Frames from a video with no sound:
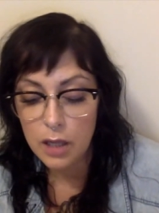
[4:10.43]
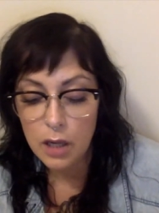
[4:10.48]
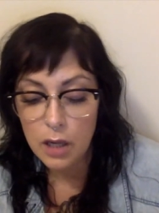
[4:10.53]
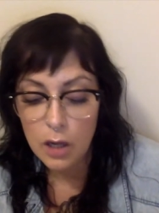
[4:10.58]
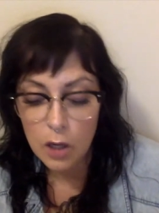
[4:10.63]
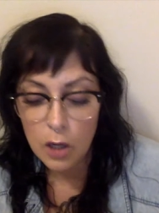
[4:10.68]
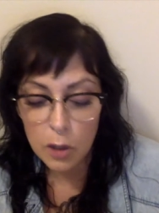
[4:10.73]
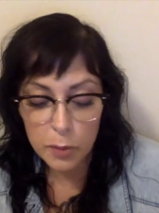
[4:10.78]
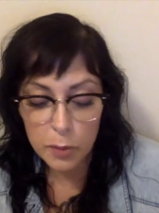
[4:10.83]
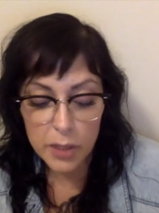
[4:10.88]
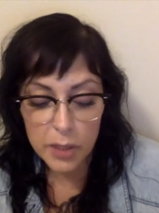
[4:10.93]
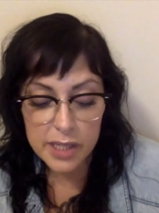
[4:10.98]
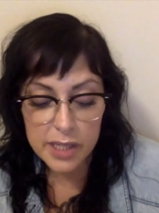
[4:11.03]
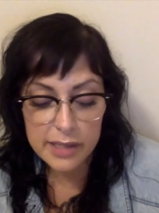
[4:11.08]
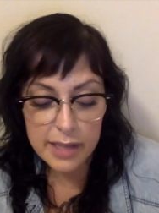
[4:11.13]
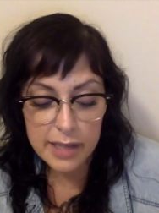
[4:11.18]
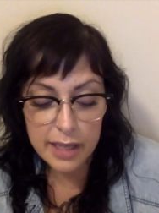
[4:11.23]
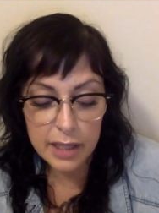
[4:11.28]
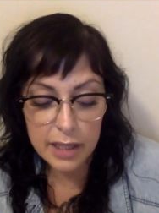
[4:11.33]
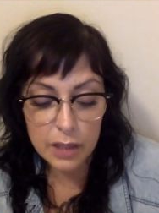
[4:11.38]
Her
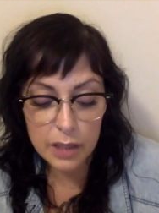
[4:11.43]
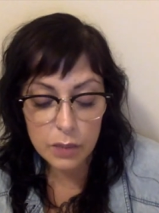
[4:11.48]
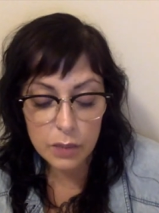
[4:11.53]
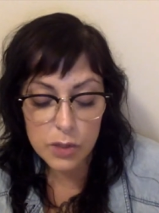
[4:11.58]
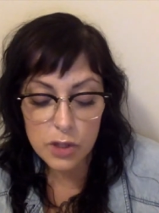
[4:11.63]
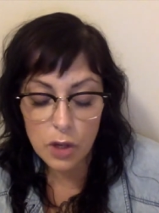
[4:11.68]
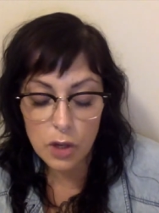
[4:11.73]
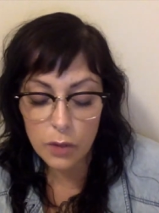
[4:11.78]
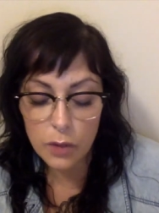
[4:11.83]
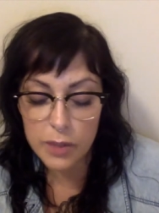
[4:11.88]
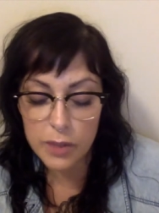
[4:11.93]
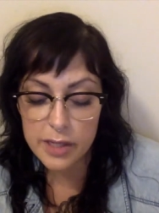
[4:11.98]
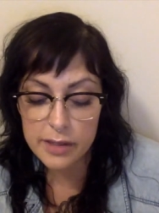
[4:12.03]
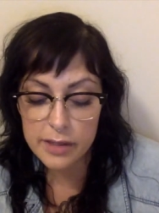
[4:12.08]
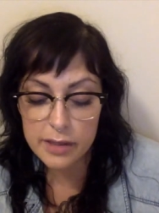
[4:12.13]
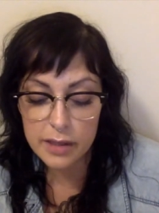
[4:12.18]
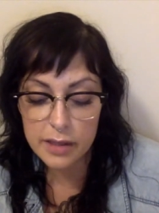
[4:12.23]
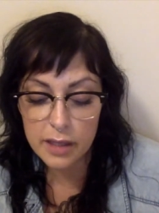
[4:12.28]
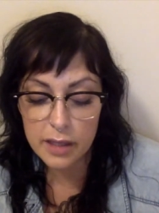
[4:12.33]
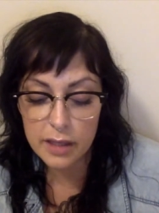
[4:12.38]
prosthetic was
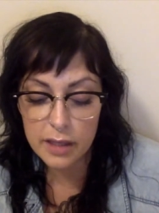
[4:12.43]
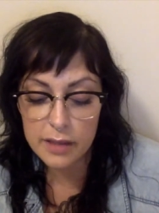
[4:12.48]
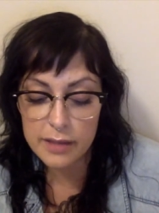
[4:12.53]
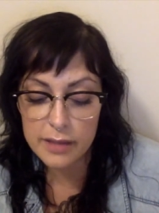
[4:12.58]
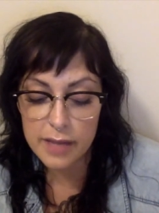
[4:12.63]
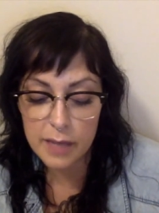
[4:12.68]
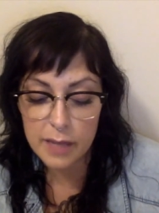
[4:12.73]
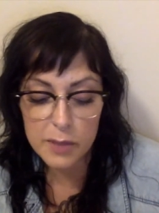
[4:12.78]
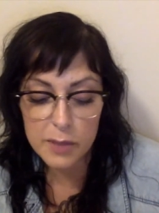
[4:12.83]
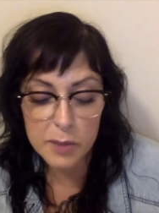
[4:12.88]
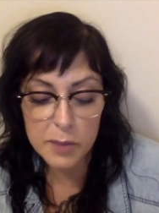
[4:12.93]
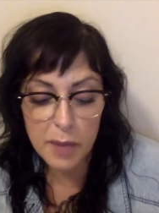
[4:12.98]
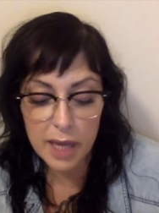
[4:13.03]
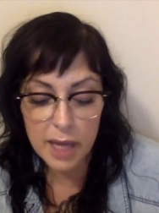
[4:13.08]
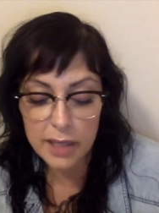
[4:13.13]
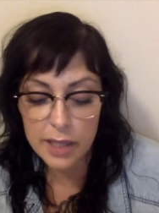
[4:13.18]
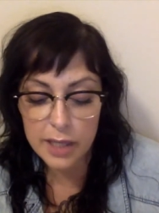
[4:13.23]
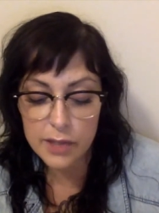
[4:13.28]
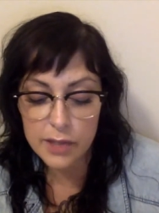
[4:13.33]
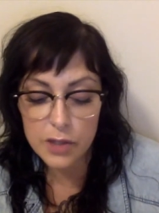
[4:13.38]
always in the same
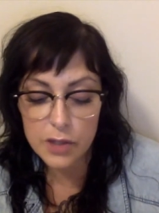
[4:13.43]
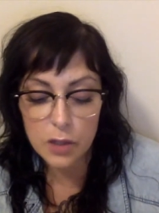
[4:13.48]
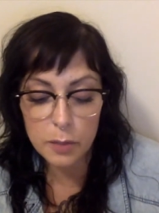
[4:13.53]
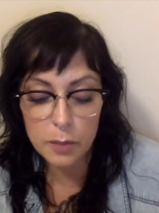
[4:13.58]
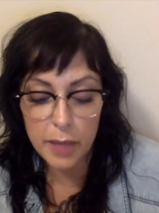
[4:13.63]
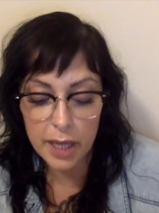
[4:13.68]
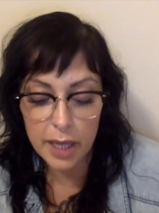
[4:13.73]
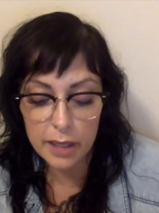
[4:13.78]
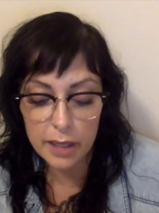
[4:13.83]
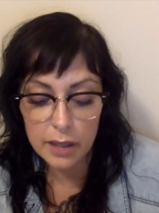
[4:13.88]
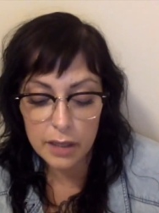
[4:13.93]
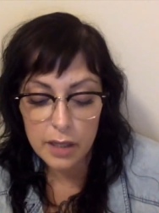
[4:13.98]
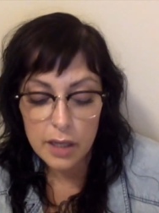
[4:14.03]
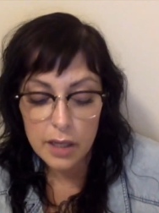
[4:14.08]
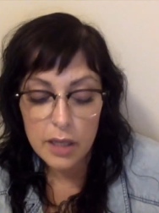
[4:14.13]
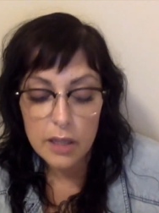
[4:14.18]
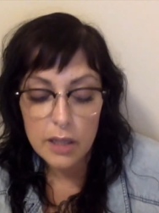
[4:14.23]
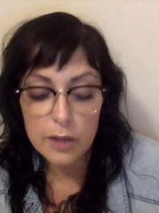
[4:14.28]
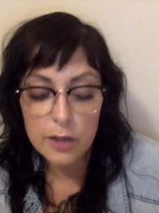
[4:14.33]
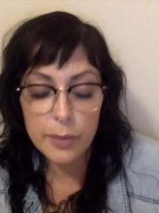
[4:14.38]
spot next to her bed.
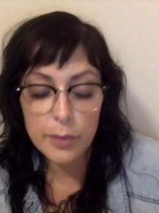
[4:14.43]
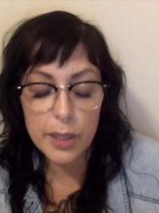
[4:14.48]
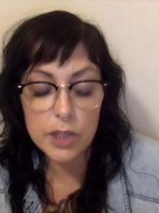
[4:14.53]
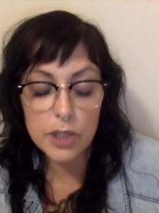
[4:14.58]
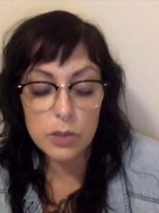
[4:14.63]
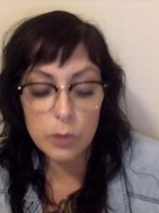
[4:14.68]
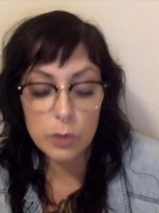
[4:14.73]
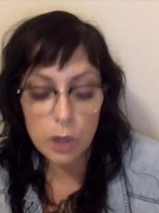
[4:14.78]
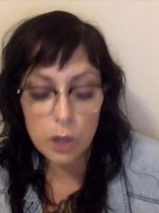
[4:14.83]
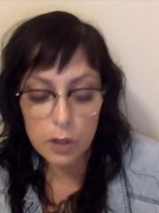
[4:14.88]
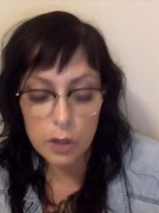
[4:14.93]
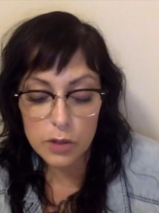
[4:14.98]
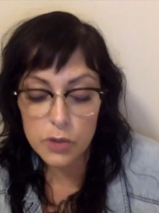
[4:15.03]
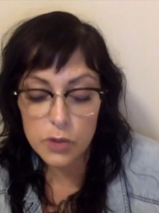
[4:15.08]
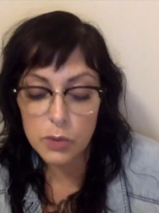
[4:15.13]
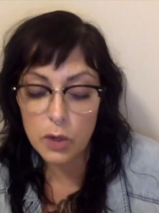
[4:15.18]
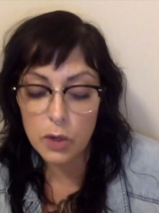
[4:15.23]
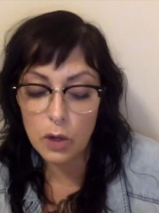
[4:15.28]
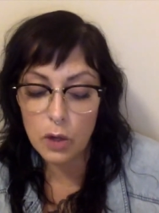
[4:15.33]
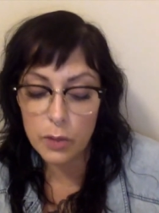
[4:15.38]
The bedroom curtains
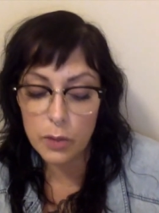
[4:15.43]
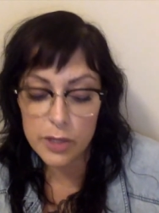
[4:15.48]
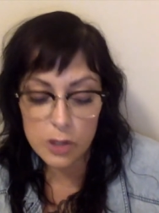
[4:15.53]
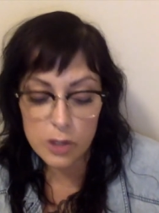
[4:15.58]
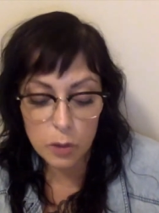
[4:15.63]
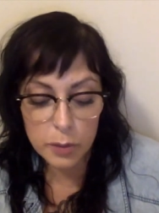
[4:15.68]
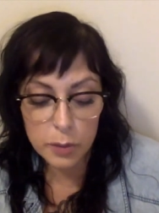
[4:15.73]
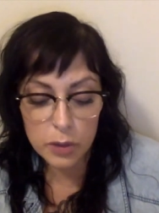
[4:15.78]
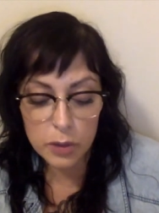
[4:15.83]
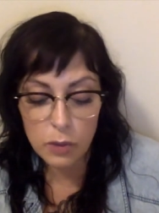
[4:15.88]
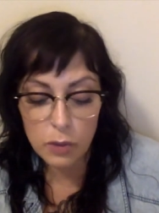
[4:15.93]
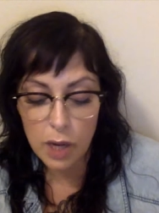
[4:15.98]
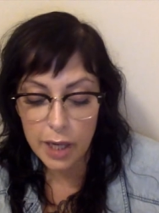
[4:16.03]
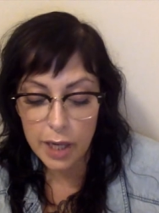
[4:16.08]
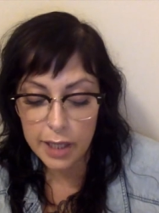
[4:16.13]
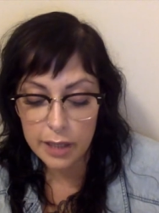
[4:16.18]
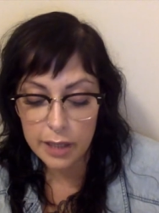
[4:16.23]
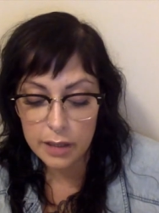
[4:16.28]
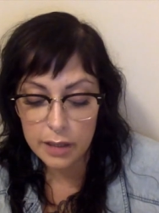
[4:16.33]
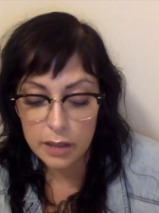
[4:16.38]
were always open
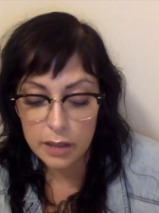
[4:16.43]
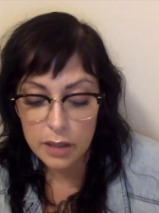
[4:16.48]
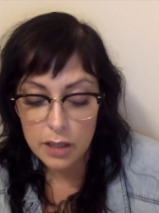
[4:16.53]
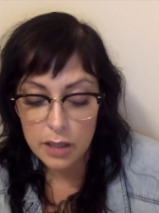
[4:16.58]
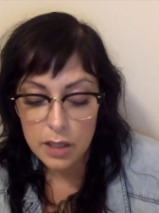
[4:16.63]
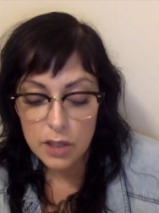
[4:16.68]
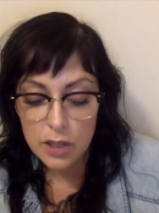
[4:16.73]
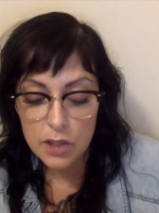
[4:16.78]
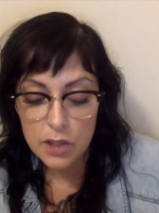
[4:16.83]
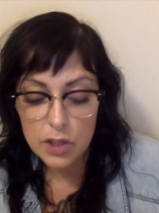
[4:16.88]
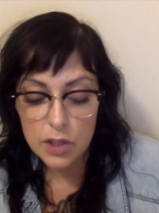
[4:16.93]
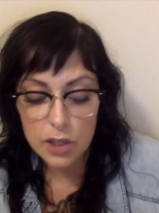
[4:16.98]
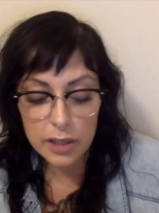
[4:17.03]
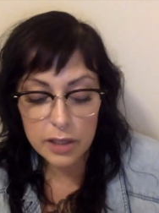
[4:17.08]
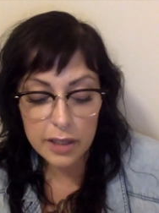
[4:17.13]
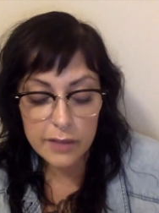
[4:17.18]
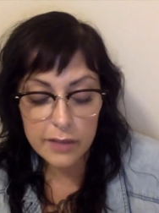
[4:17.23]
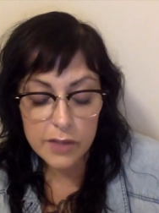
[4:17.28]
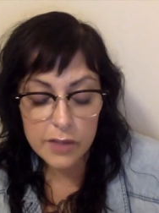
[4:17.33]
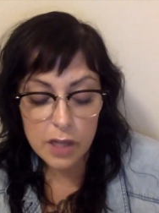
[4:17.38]
wide. She
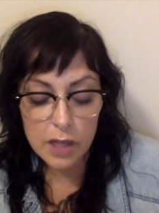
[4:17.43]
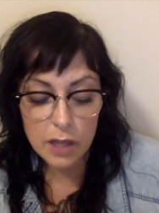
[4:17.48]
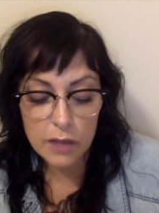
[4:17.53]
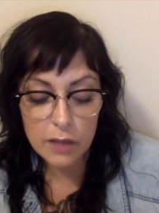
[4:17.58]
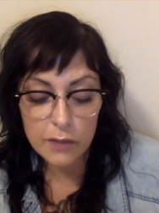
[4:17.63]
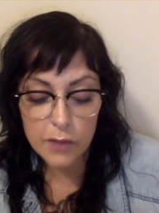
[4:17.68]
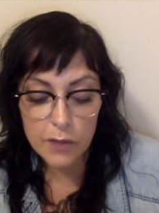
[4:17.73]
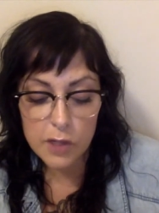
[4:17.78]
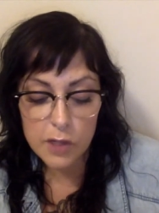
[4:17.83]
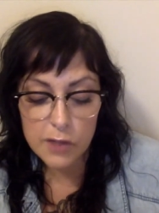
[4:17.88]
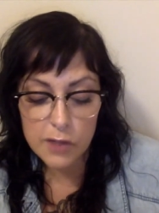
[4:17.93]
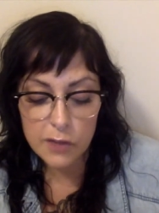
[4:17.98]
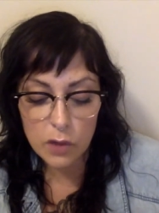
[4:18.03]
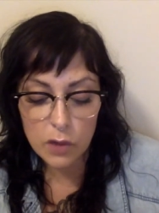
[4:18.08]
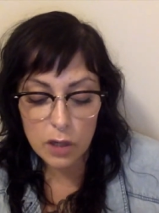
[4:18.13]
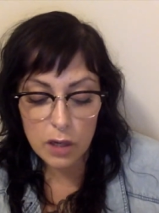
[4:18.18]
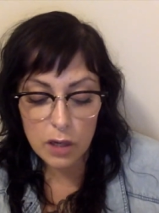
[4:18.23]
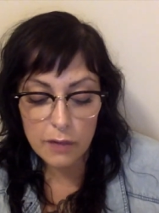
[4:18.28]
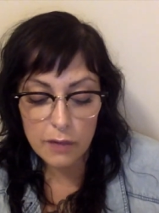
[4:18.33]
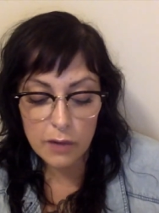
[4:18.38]
lived on the first
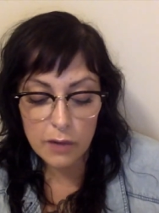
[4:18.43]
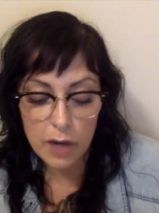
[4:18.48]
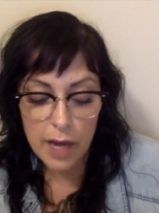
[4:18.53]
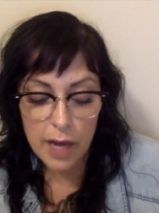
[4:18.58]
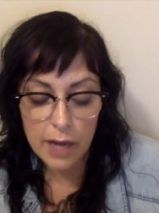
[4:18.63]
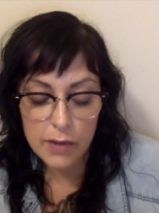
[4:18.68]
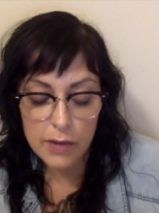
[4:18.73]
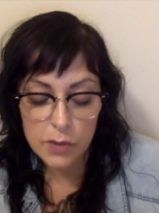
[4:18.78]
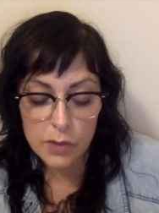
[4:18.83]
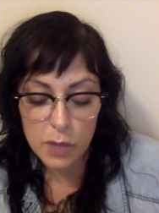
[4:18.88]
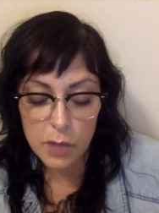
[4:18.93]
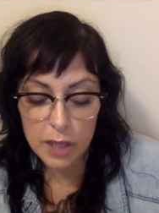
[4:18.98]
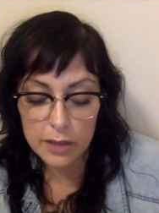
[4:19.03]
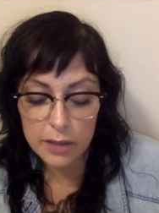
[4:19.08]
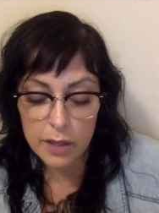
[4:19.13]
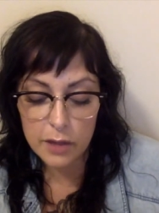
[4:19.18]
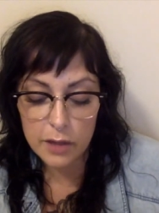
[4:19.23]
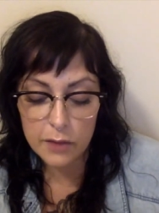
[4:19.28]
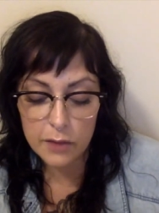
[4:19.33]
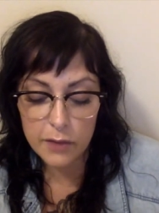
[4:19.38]
floor of her house while
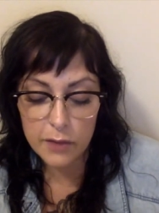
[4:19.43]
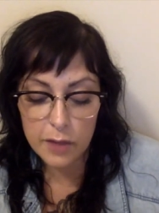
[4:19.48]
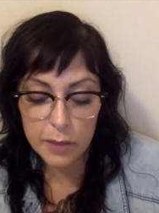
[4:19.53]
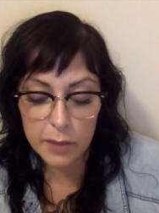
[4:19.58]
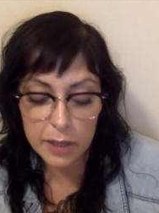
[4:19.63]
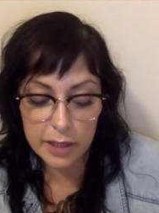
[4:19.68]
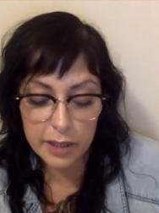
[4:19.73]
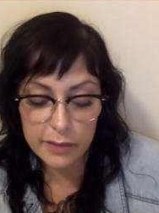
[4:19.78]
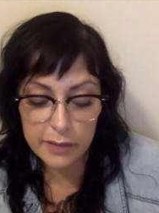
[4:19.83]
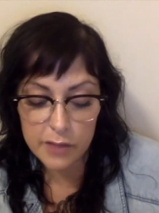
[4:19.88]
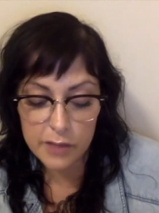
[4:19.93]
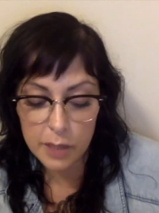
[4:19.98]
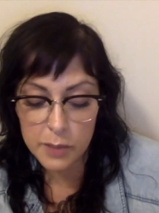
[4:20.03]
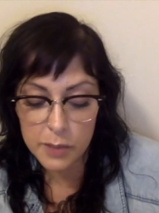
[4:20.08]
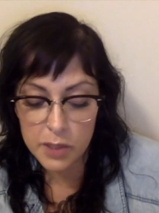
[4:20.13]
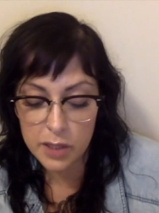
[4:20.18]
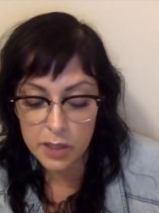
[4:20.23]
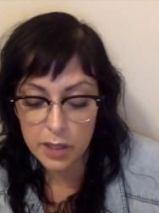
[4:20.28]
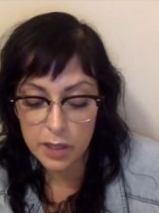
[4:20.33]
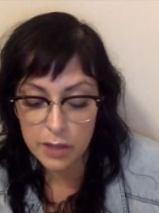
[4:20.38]
another family lived
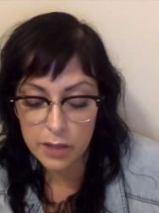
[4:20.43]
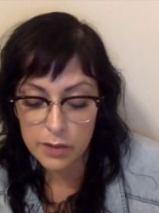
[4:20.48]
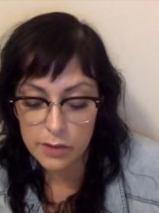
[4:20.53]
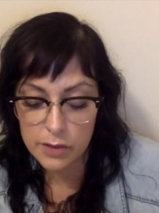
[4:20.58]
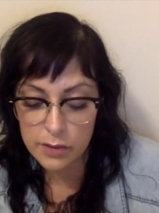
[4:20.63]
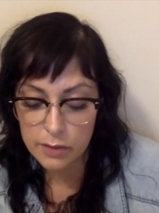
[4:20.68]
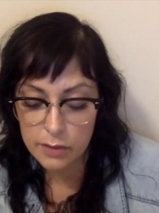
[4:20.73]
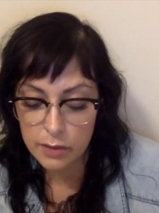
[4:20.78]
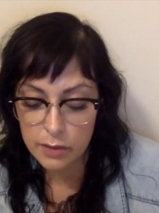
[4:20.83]
upstairs.